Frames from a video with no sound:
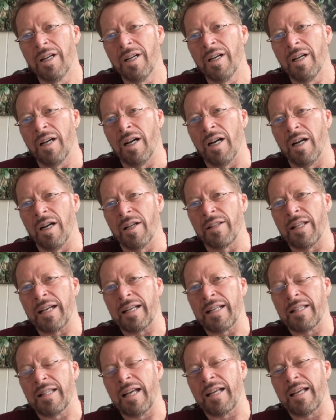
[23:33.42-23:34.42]

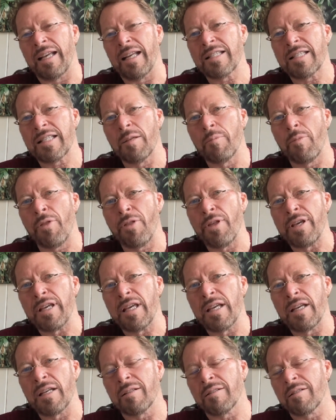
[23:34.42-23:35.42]
that gets them
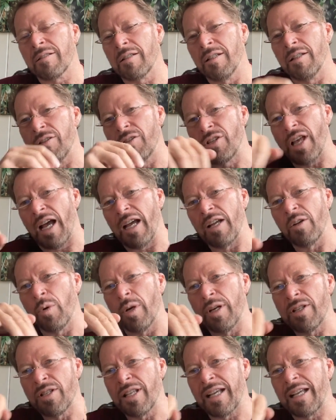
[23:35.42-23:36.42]
thinking
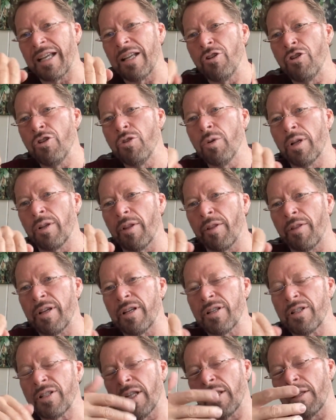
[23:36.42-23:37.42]
sideways. They can do other
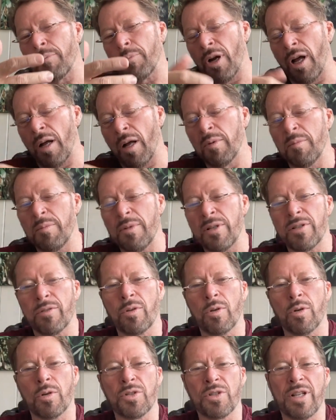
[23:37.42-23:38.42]
things. Now the problem is, of
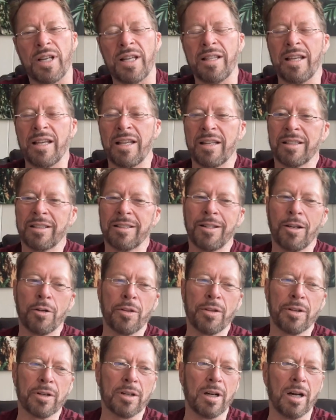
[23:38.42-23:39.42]
course, they then go to
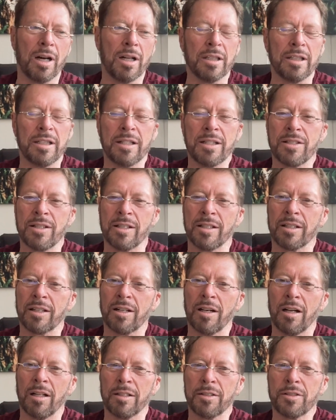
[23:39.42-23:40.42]
their colleagues, and the
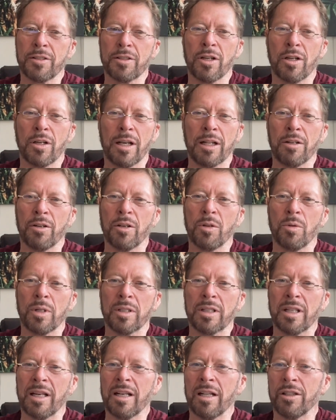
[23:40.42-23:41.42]
colleagues go, "I don't know
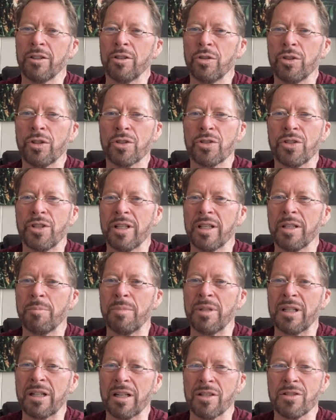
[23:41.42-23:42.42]
what the hell you just did,"
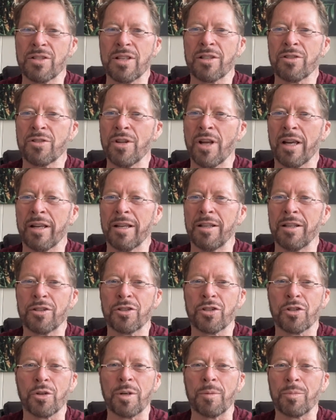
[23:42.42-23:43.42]
because that's not in the
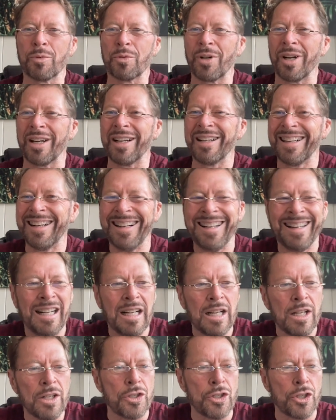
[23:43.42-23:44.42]
script, right?
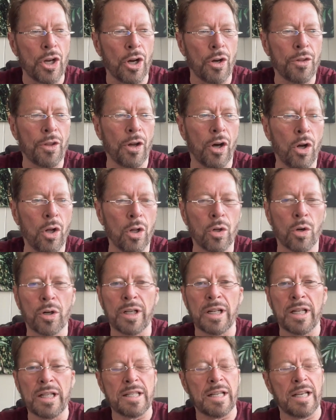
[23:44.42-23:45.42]
Yeah. So the whole
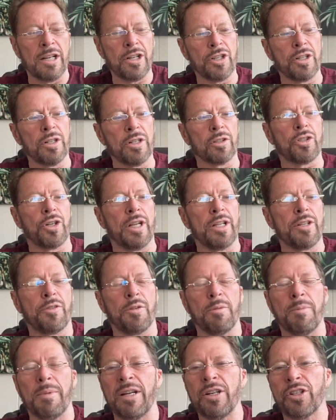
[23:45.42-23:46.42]
organizational
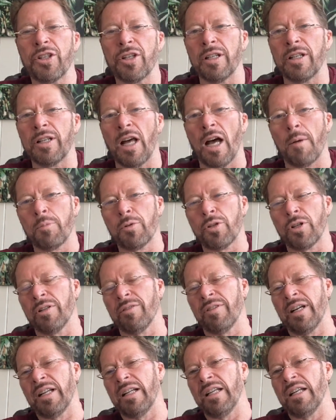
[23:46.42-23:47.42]
transformation, adoption of
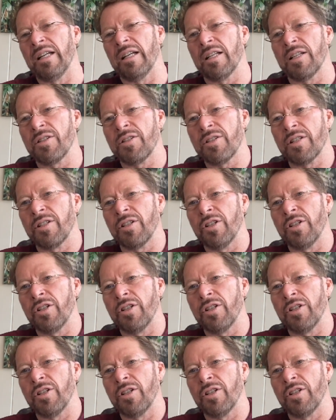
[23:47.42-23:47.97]
ideas,